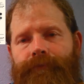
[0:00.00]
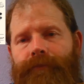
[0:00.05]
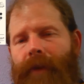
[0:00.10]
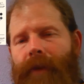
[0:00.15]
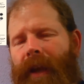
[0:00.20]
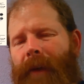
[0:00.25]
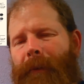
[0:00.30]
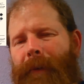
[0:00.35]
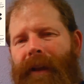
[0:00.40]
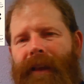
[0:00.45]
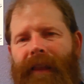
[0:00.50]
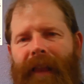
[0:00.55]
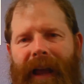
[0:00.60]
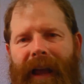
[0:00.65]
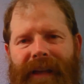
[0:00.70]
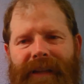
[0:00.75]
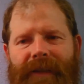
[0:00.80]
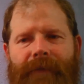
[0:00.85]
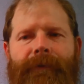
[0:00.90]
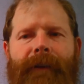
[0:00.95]
Okay, and we
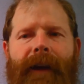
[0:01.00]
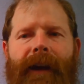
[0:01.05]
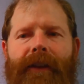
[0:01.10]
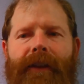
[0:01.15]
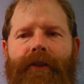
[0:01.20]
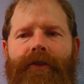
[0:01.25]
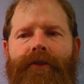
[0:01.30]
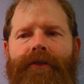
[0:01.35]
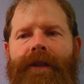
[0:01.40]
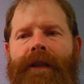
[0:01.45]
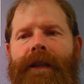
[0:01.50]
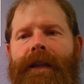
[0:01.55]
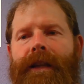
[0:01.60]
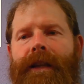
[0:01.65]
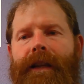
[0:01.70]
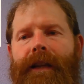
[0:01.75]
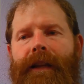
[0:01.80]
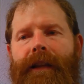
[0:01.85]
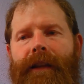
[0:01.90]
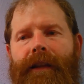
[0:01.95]
classify those
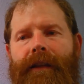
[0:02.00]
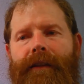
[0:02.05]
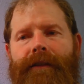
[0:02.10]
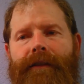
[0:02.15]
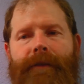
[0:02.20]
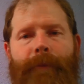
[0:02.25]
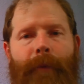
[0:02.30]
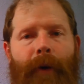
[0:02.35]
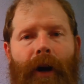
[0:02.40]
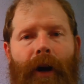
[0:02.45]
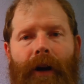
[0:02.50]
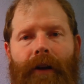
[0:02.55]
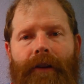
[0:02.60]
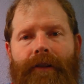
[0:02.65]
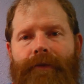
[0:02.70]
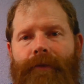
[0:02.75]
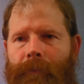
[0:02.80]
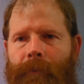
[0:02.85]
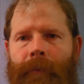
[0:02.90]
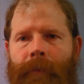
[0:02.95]
into
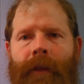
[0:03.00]
parts.